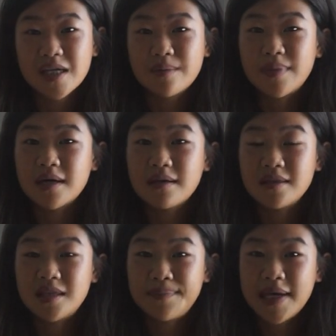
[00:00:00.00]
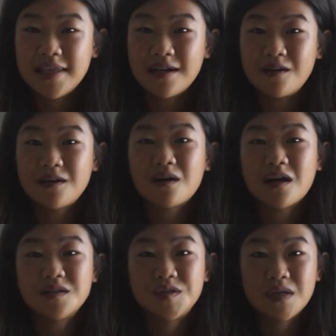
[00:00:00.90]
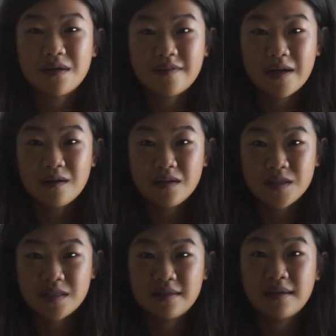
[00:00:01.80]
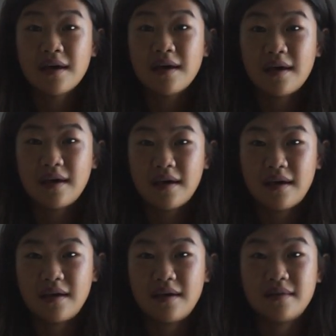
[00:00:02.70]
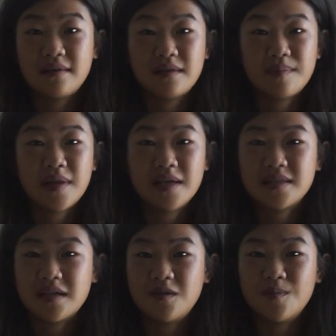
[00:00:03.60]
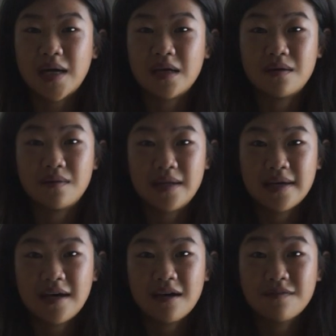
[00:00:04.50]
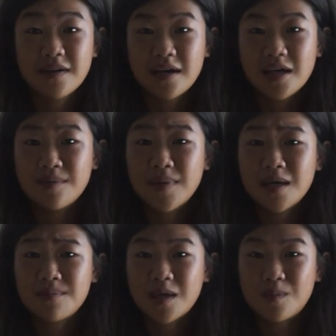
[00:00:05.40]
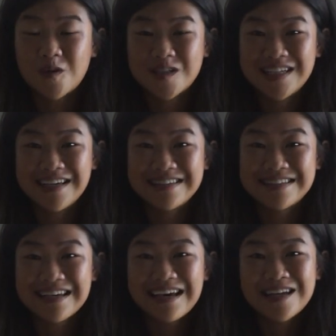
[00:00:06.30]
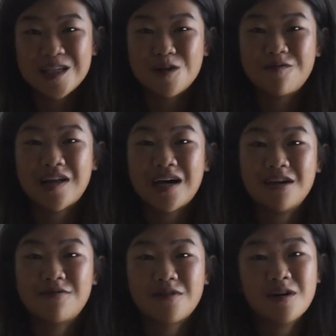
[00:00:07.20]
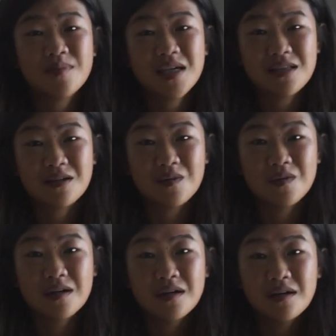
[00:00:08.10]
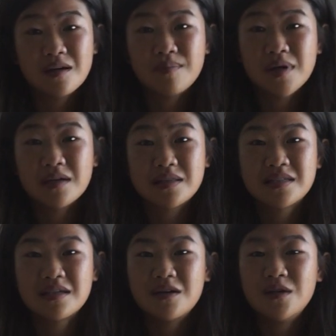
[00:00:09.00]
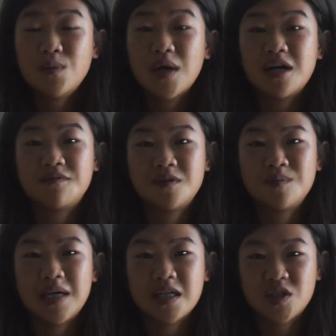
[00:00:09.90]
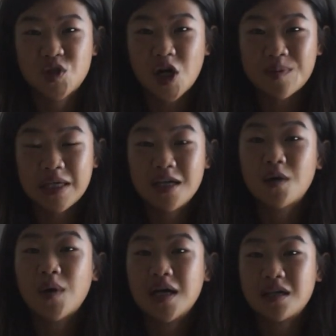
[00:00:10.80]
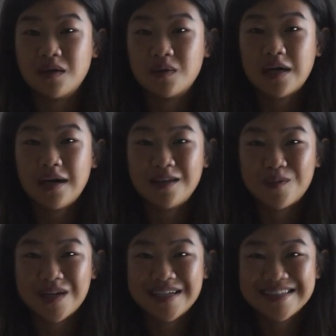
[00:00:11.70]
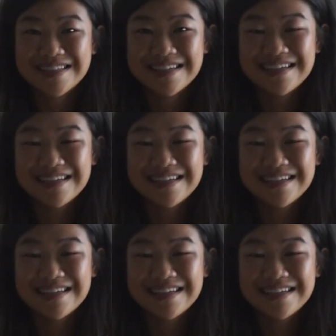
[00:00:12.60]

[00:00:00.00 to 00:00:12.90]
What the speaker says: But depending on your country of origin and the plans that you might already have, it might make more sense to fly from Quito. But you will have to make a stop in Guayaquil anyways.